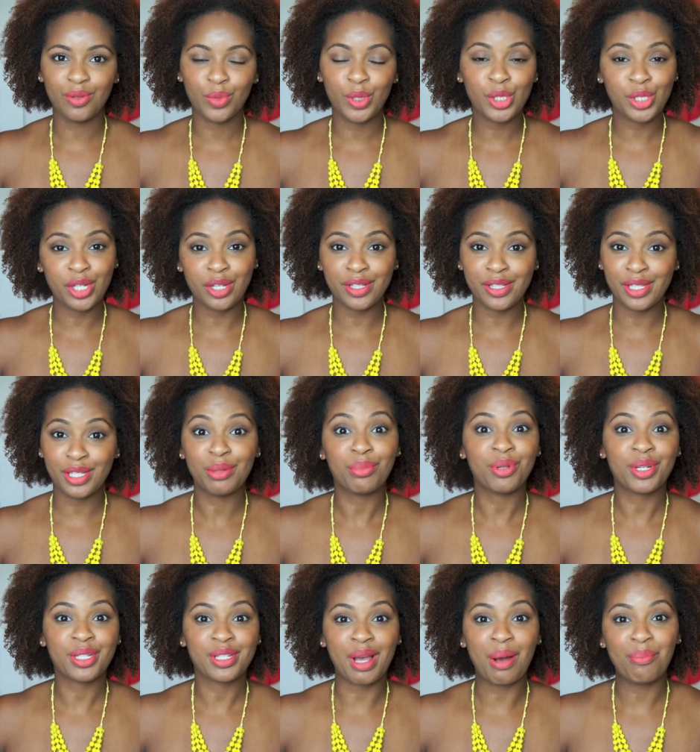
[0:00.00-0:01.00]
We shall see
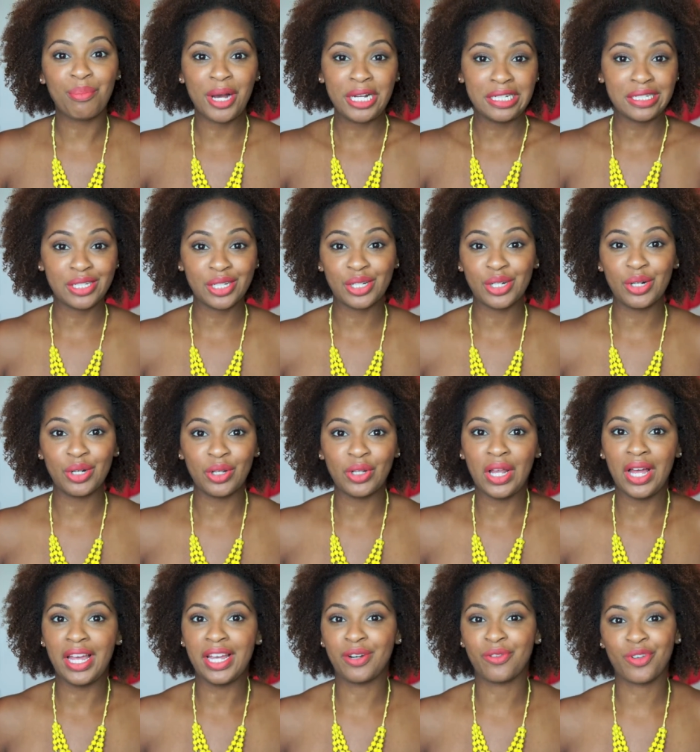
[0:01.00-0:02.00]
because I'm about to go
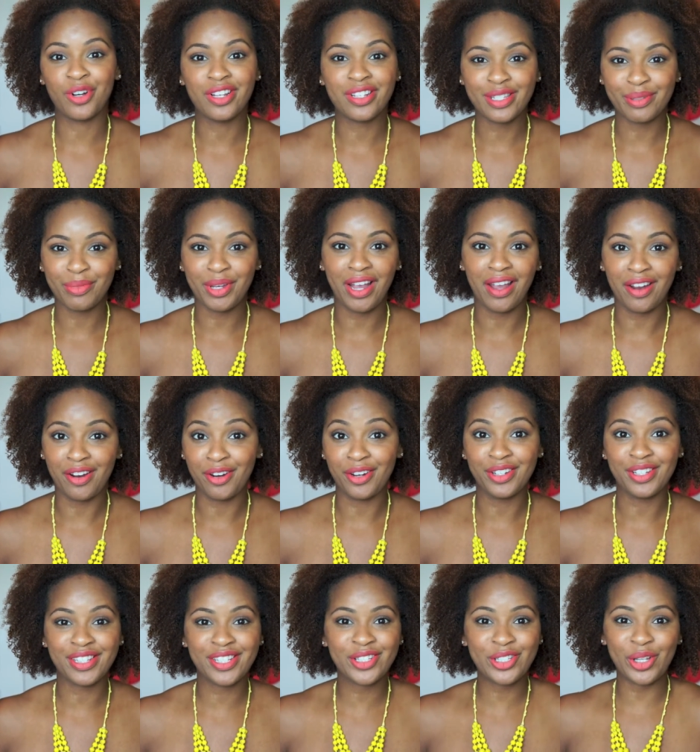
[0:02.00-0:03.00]
like run some
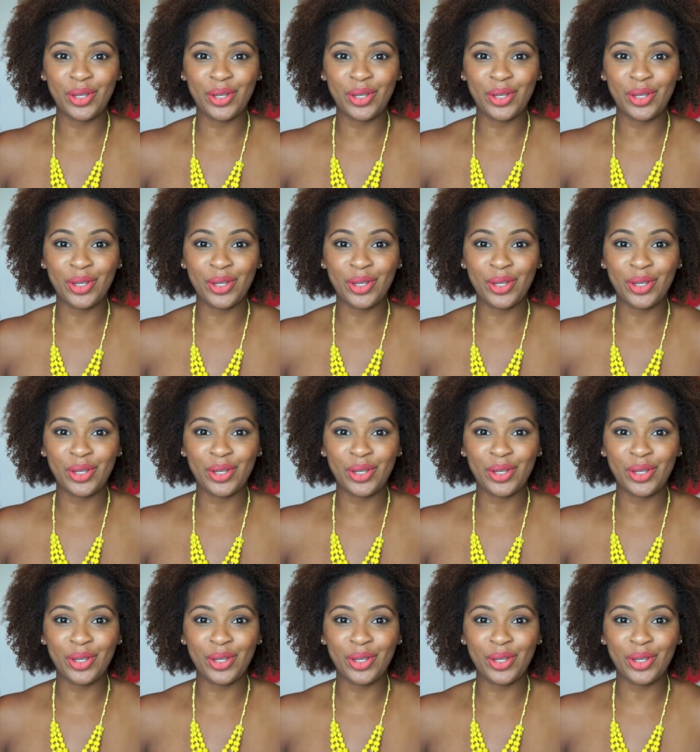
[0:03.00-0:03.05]
errands.